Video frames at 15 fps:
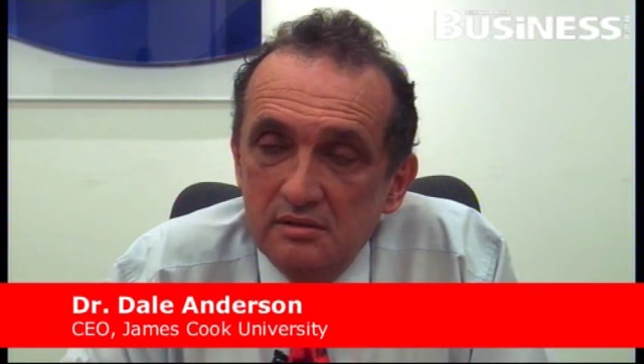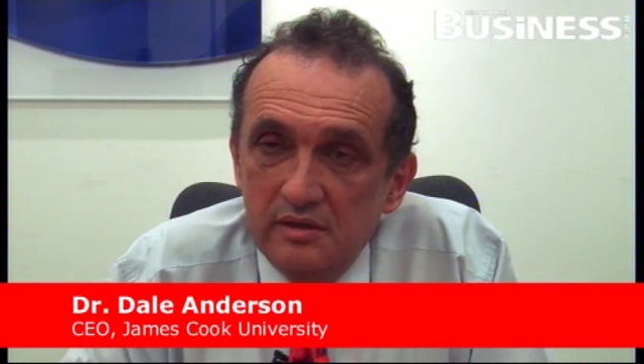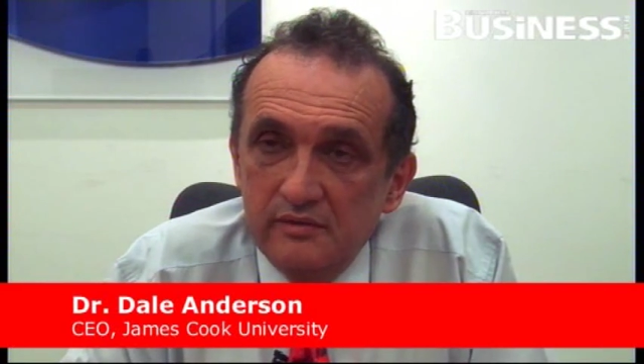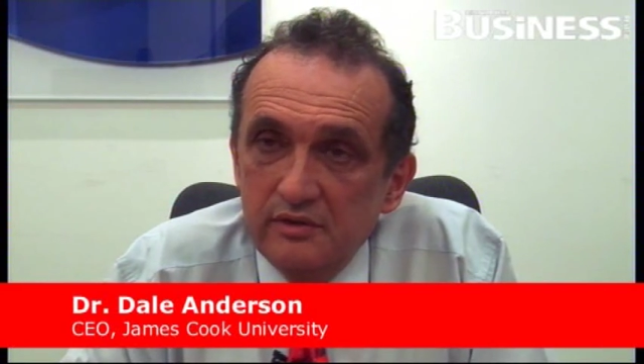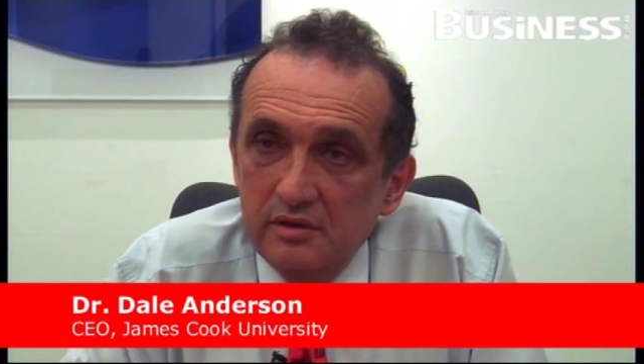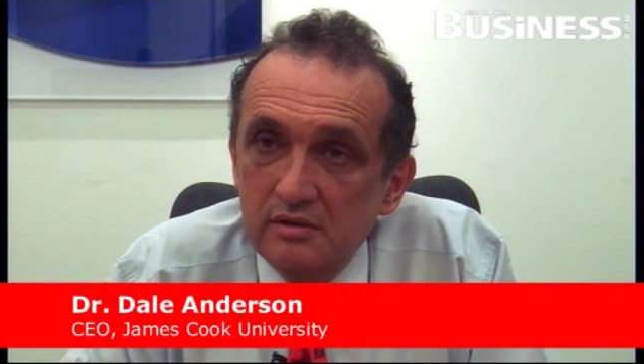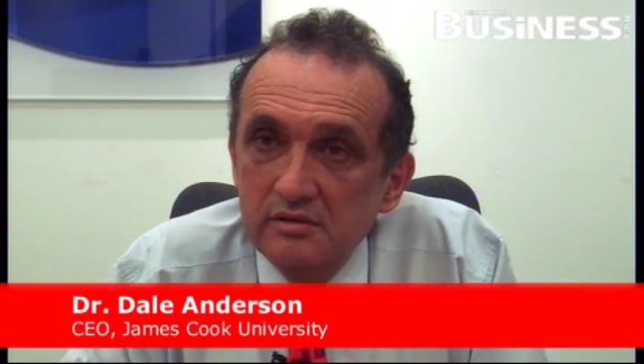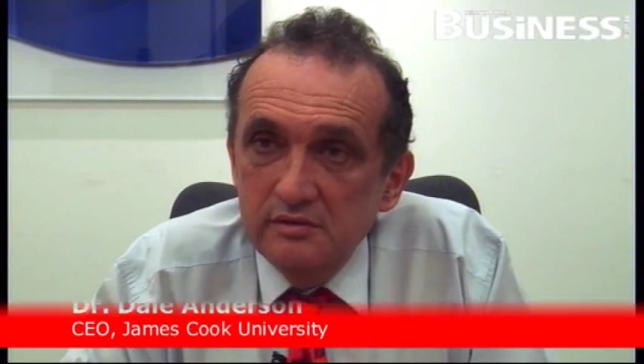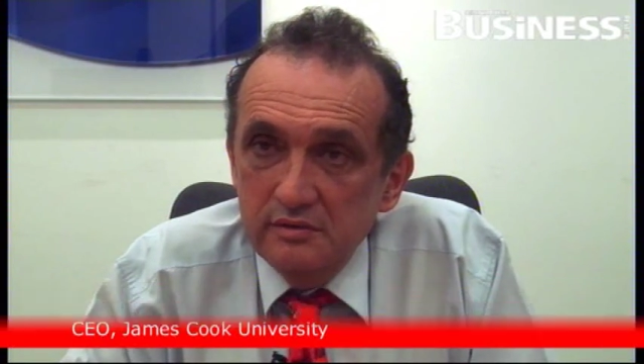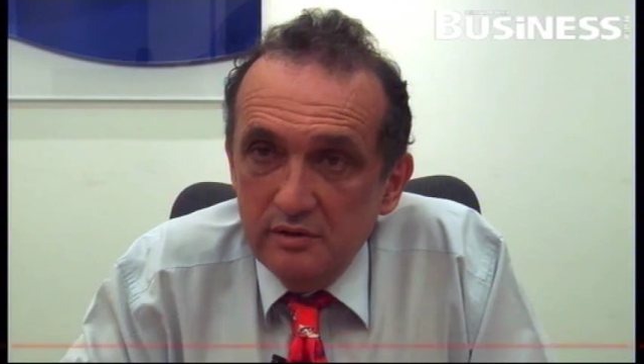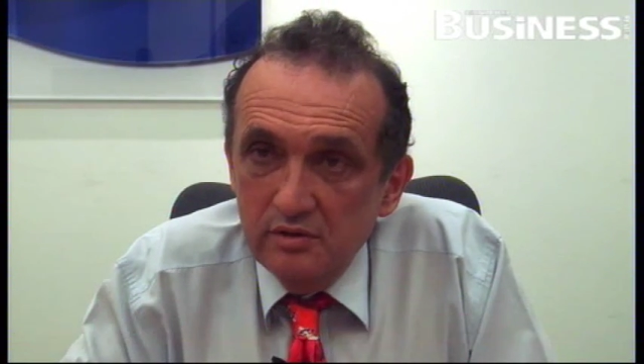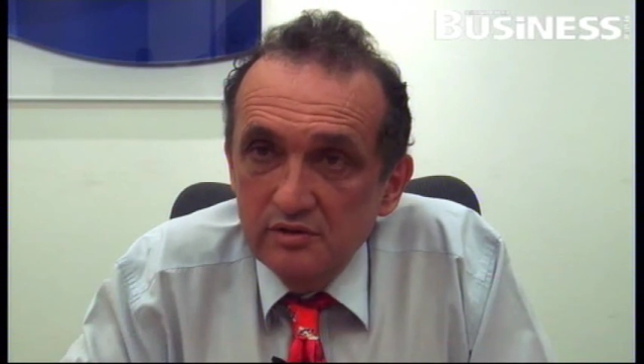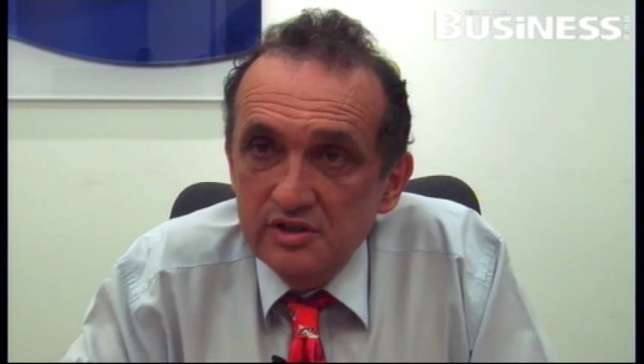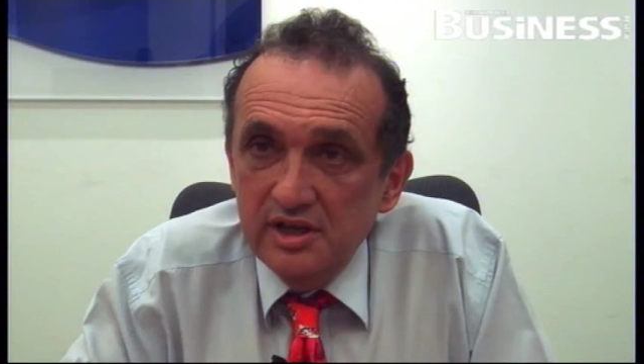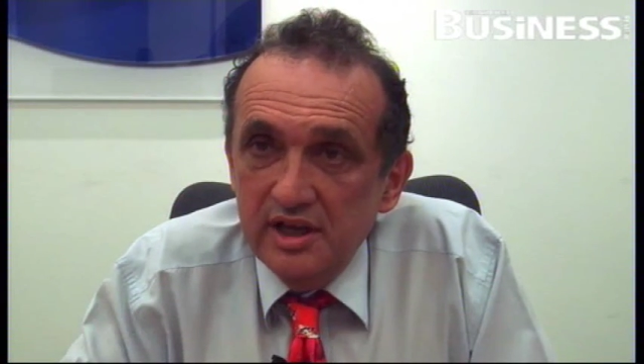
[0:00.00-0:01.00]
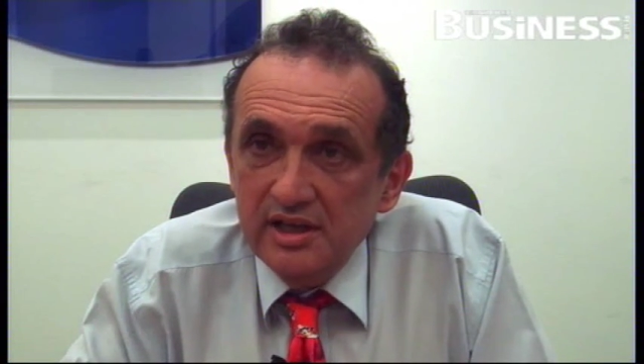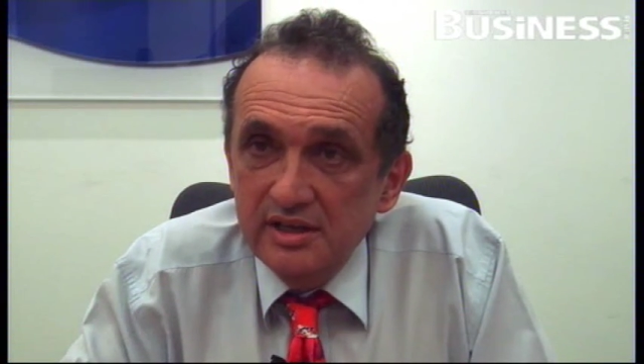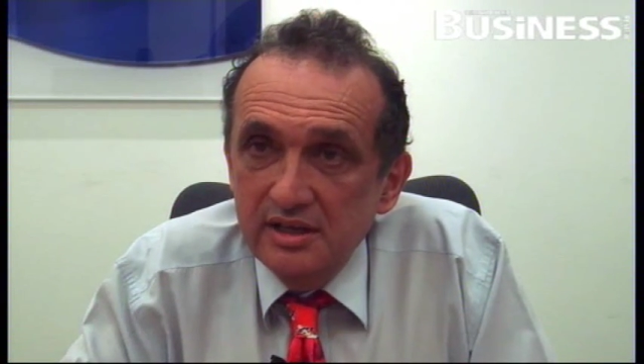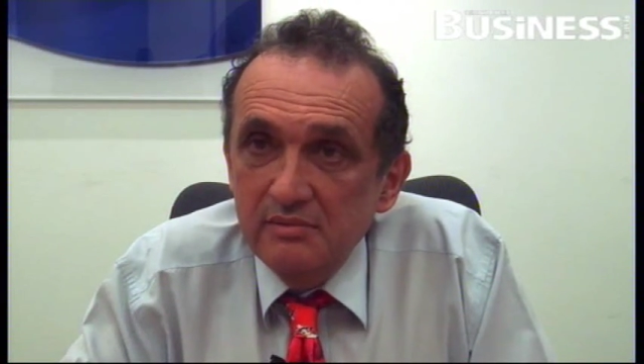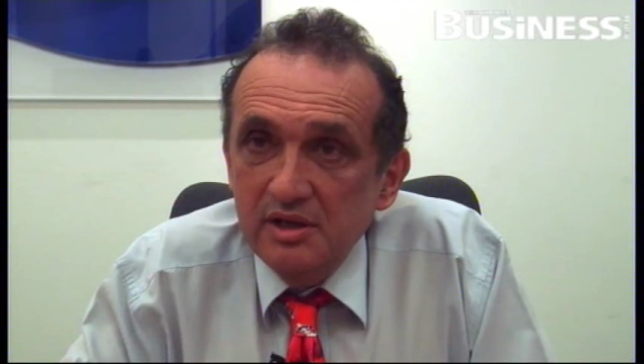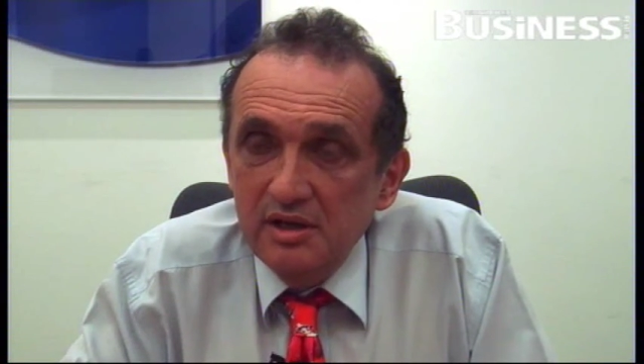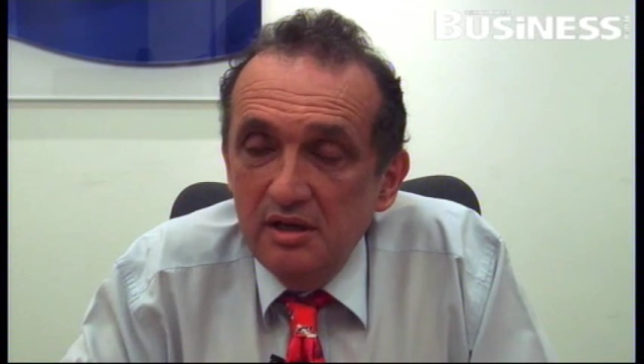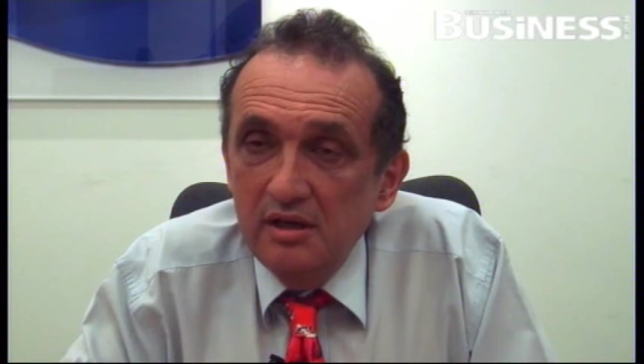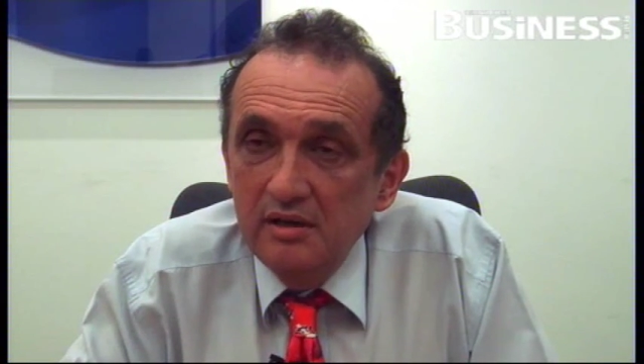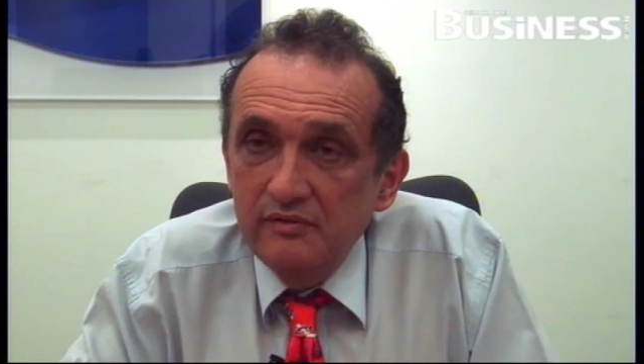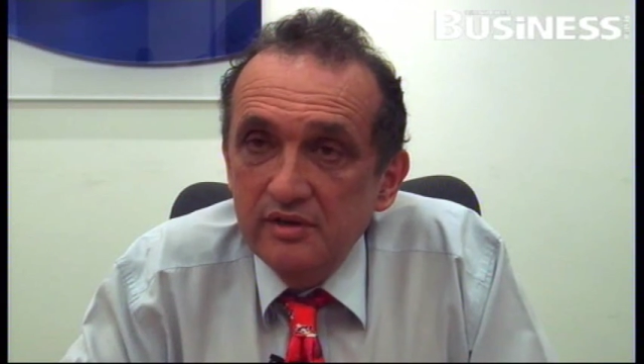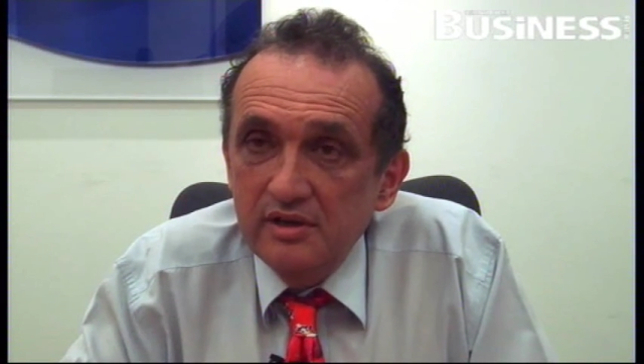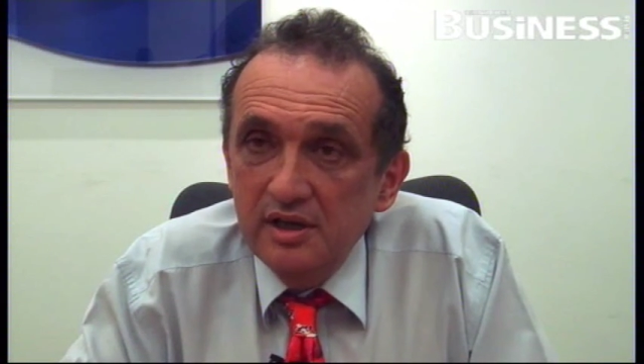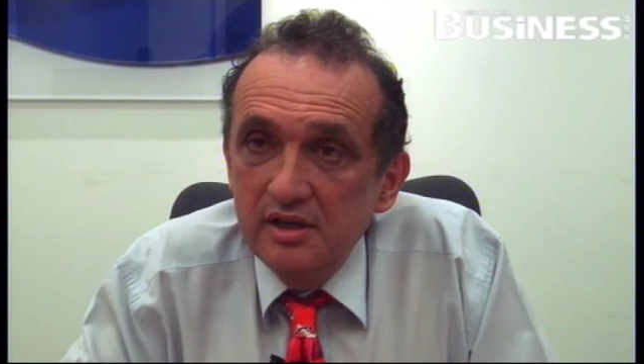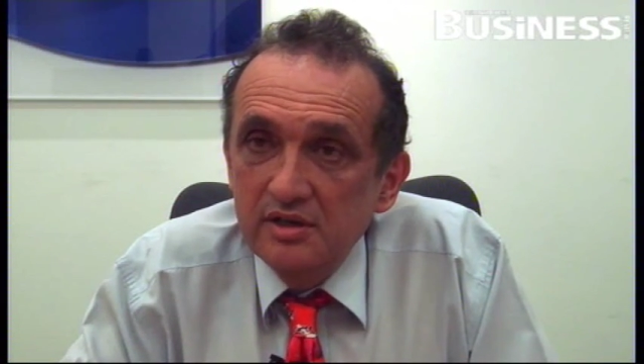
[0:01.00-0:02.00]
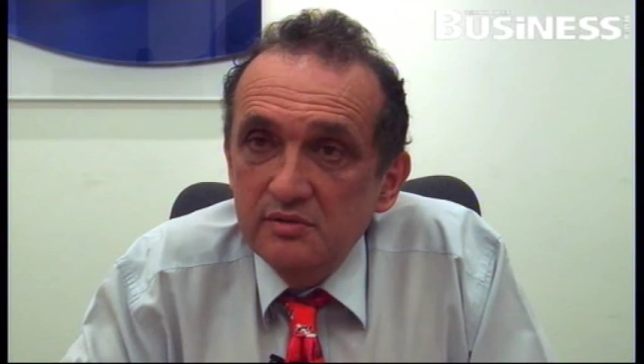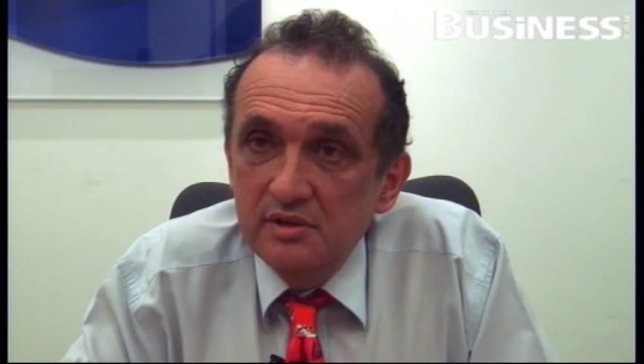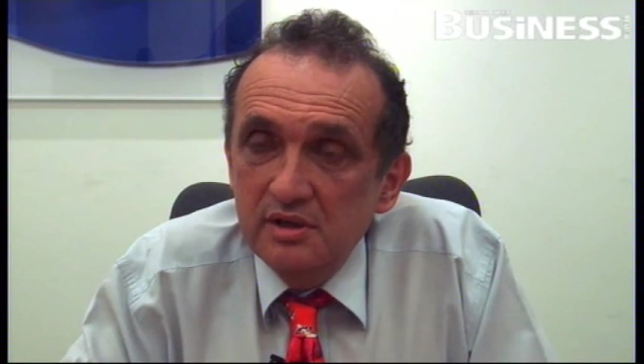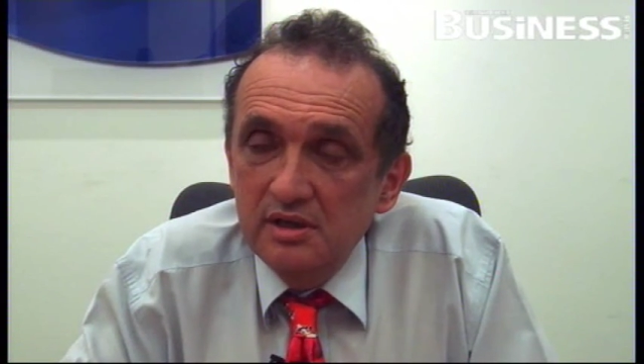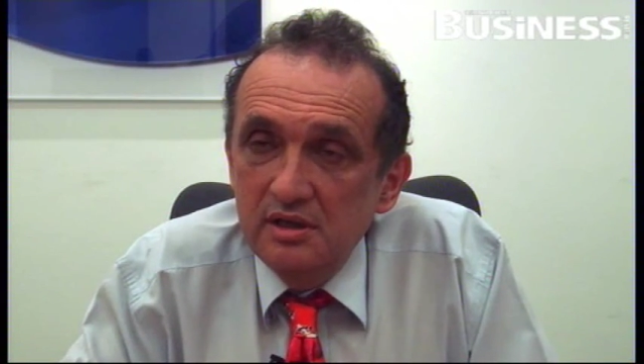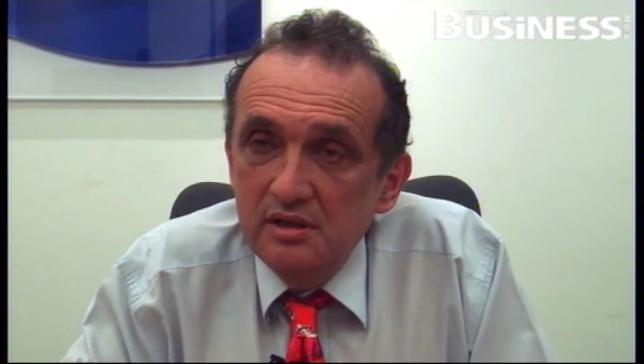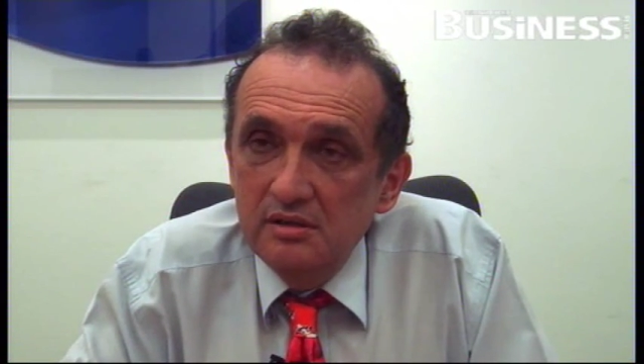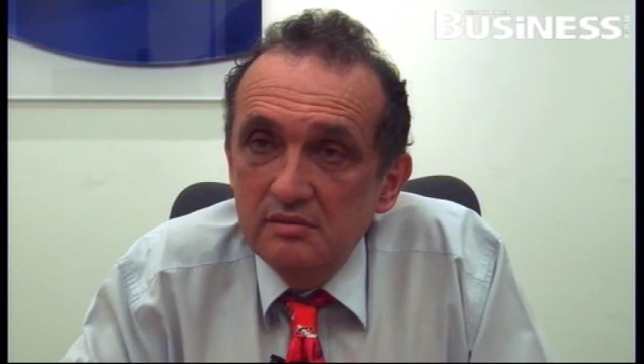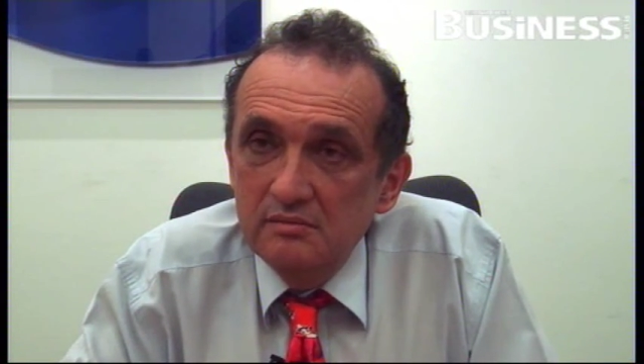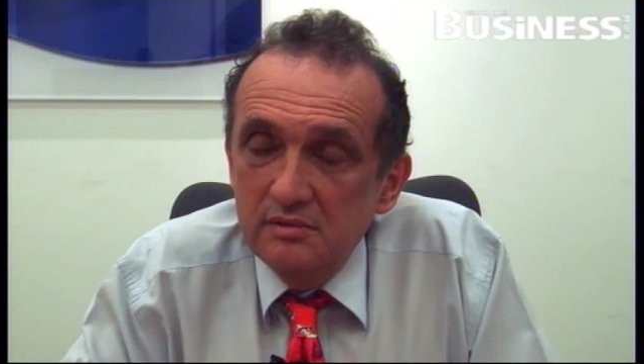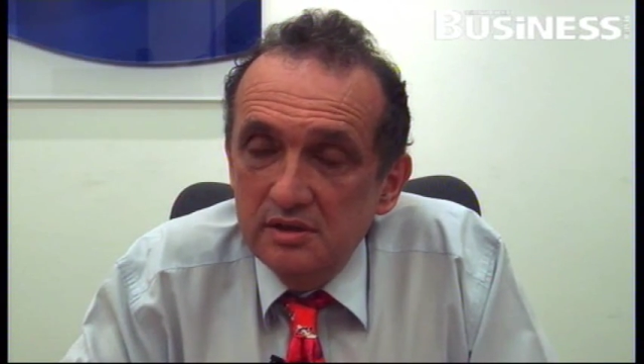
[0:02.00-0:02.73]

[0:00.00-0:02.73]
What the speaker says: That includes, of course, the academic life that goes with any